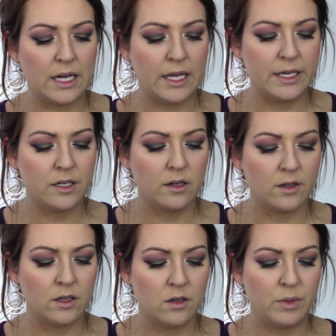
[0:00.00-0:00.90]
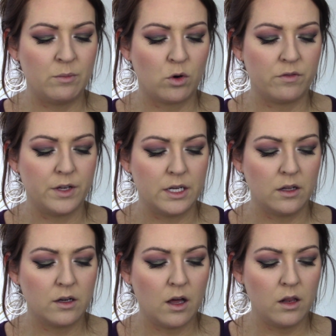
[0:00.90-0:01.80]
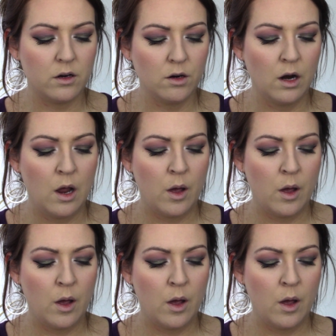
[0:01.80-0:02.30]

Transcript: I like it a little bit more vanilla color,